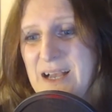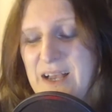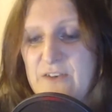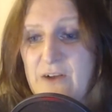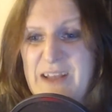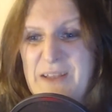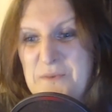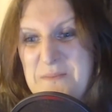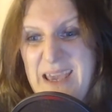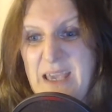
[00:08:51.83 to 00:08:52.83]
it's not really
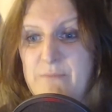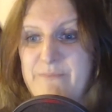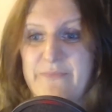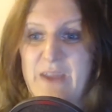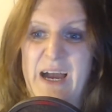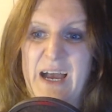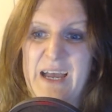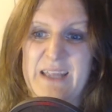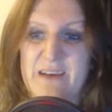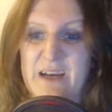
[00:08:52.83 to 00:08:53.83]
for me.
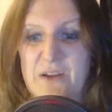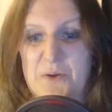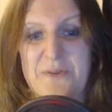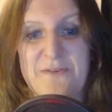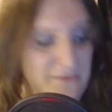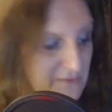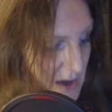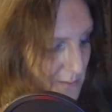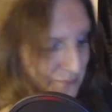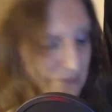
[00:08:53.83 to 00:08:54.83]
And I don't know whether it's for
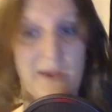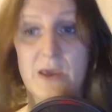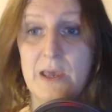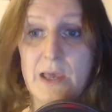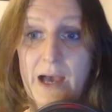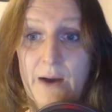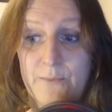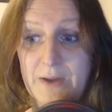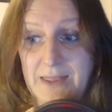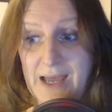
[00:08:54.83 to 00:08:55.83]
you.
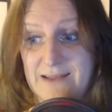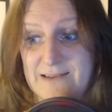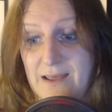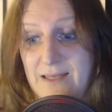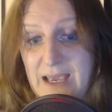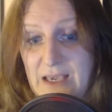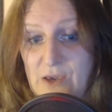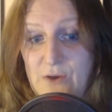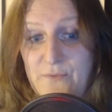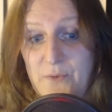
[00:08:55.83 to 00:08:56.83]
And with that, thank
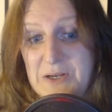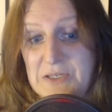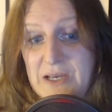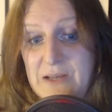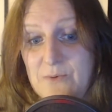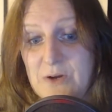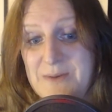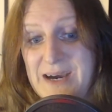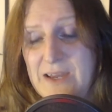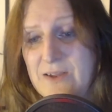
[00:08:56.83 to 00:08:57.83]
you for watching one of
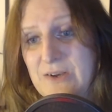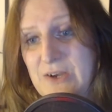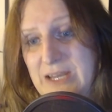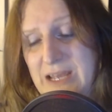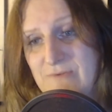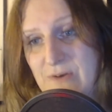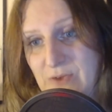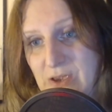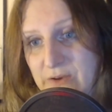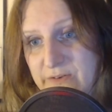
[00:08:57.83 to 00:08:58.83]
my nerdy
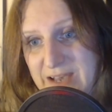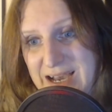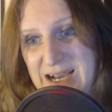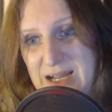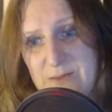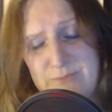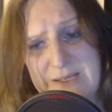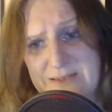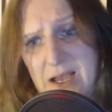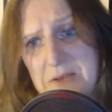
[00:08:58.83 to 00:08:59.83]
reviews. And
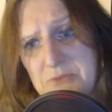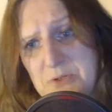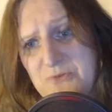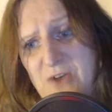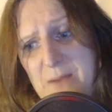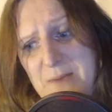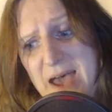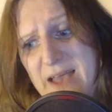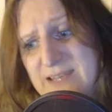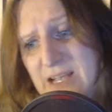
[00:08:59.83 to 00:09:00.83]
please like, subscribe,
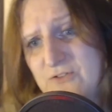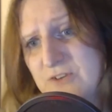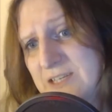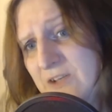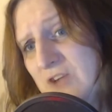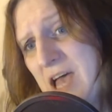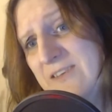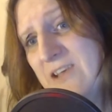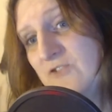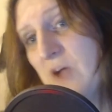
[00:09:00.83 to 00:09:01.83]
etc., etc.,
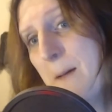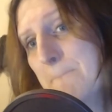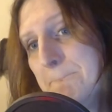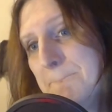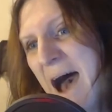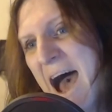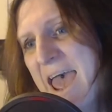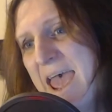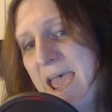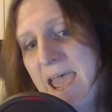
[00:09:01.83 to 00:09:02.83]
etc.
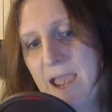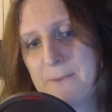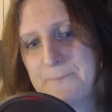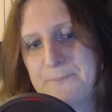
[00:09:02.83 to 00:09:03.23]
Bye!